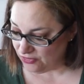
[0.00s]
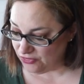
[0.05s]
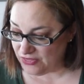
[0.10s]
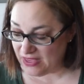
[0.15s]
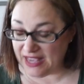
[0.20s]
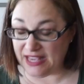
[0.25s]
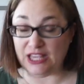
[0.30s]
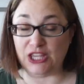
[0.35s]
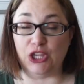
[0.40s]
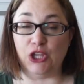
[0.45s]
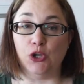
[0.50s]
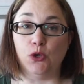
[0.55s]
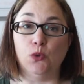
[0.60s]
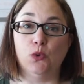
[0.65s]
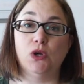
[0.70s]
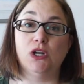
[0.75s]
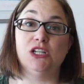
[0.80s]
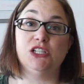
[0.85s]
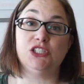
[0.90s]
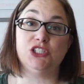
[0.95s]
Thank
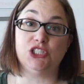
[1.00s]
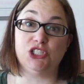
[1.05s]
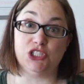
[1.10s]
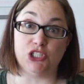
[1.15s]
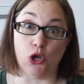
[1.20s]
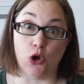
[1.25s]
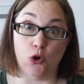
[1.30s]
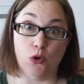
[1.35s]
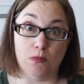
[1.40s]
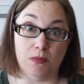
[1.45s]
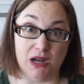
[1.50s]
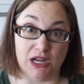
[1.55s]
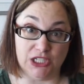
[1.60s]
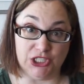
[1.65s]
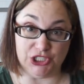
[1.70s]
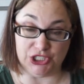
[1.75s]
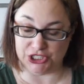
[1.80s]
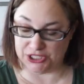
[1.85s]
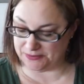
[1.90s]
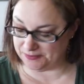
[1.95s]
you so
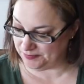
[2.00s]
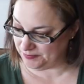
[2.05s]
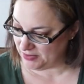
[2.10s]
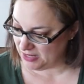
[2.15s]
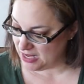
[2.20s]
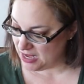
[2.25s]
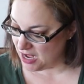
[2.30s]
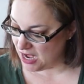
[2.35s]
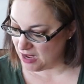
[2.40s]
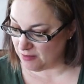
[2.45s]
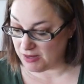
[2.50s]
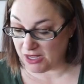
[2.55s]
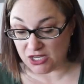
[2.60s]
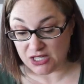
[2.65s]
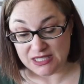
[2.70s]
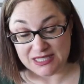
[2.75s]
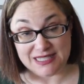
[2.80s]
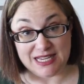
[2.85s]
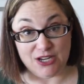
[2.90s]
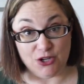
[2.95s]
much. I'm not
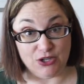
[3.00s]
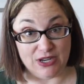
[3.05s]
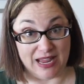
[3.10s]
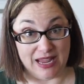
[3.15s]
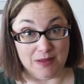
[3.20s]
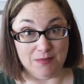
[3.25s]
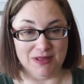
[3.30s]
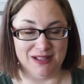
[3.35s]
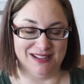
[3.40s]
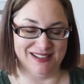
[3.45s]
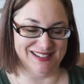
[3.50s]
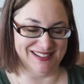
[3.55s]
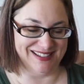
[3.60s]
going to say your name.